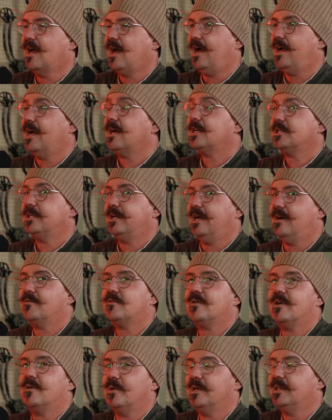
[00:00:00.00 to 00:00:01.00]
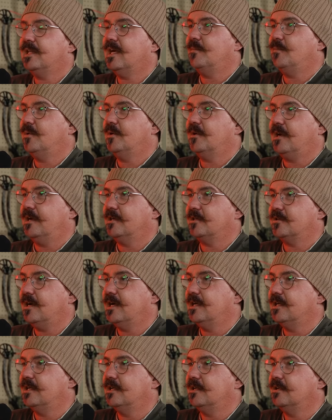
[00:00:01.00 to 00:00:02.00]
I actually, after I read that book, I
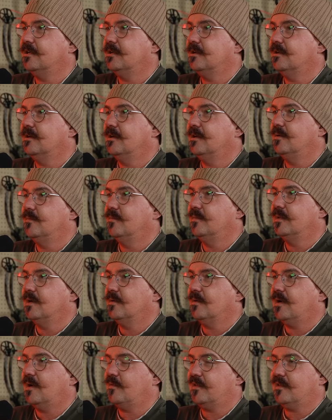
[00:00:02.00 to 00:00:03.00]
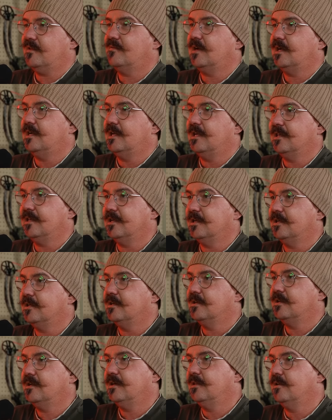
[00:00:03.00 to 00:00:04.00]
tried it um, there, I was living in
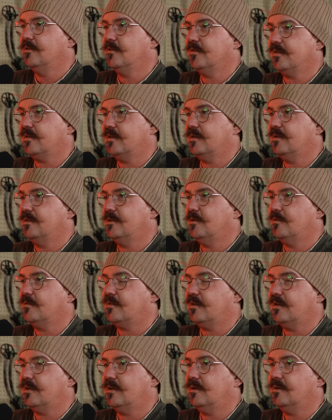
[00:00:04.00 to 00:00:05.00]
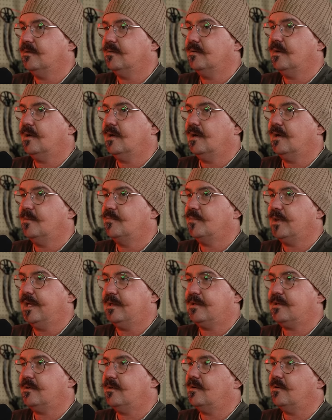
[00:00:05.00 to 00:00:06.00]
England, and there's okay. a, there's a, a
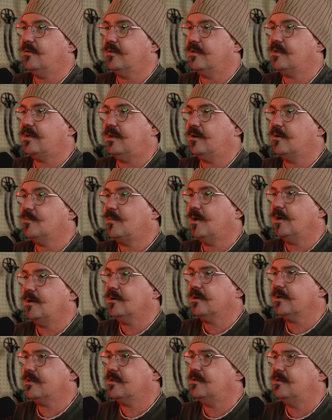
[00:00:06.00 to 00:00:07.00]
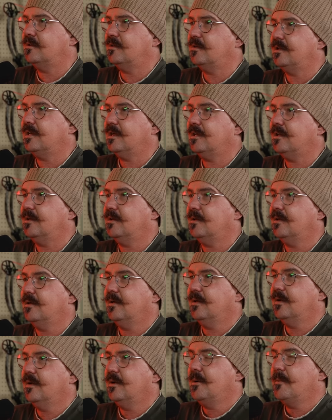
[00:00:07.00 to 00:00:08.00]
place there called Center Parcs. Do you know that?
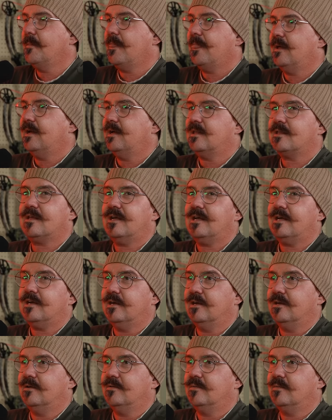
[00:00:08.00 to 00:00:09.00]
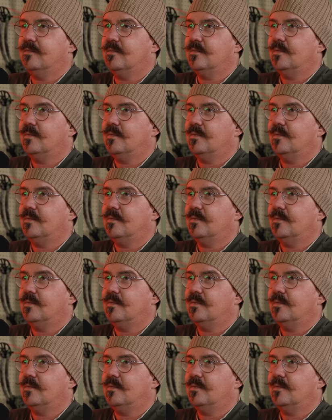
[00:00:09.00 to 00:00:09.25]
It's like a